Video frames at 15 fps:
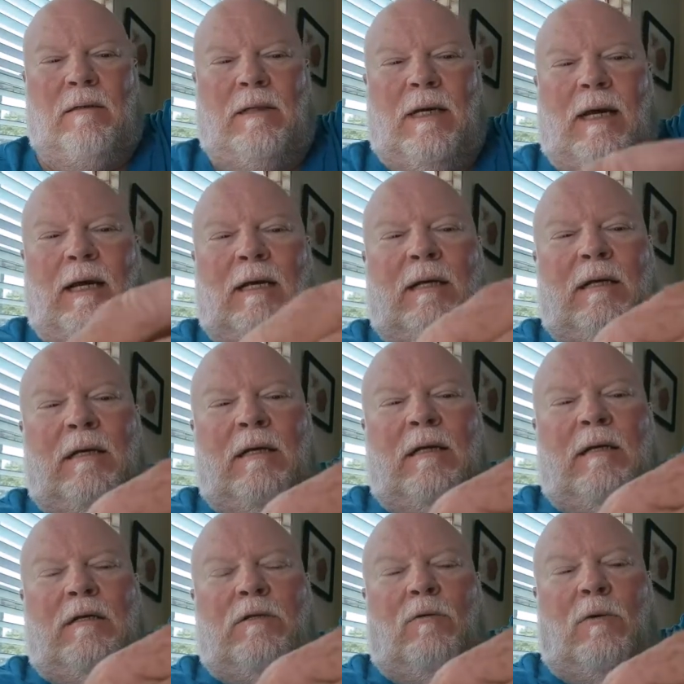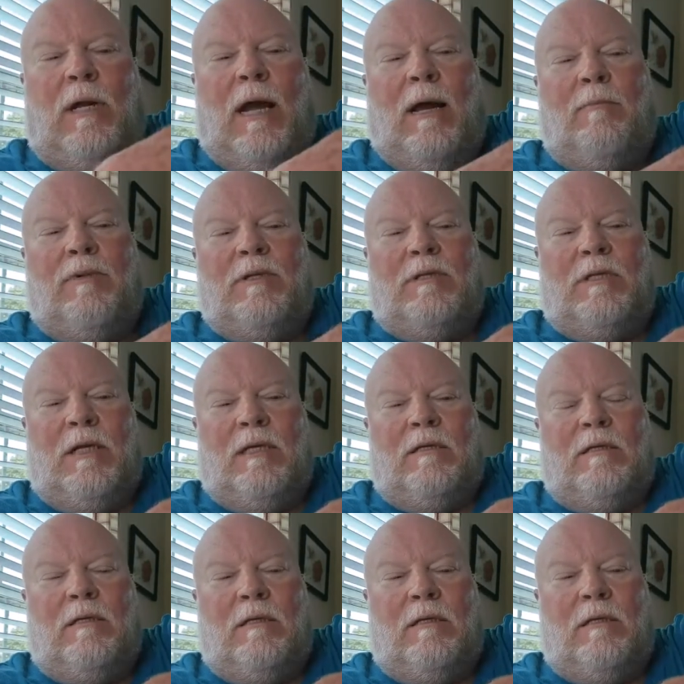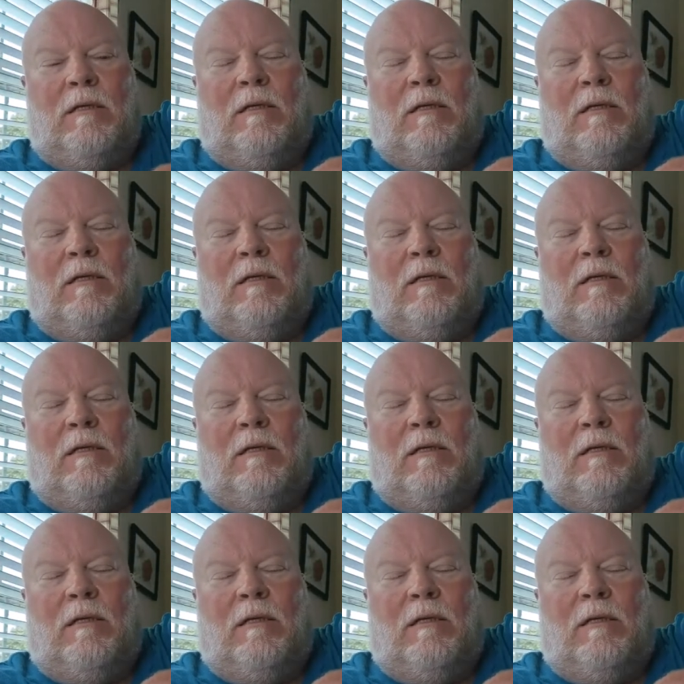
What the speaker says: Okay? So what happens is,